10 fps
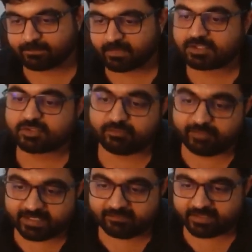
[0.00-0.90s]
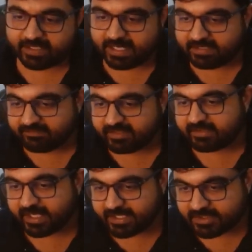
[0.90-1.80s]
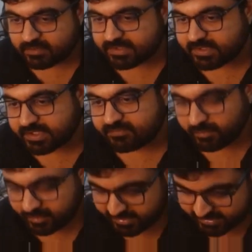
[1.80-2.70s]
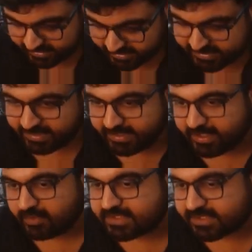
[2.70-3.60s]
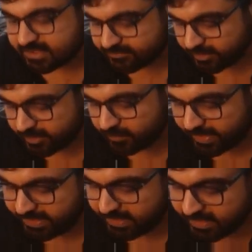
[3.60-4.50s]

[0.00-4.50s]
So whenever anyone tries to search for a result or search for a query,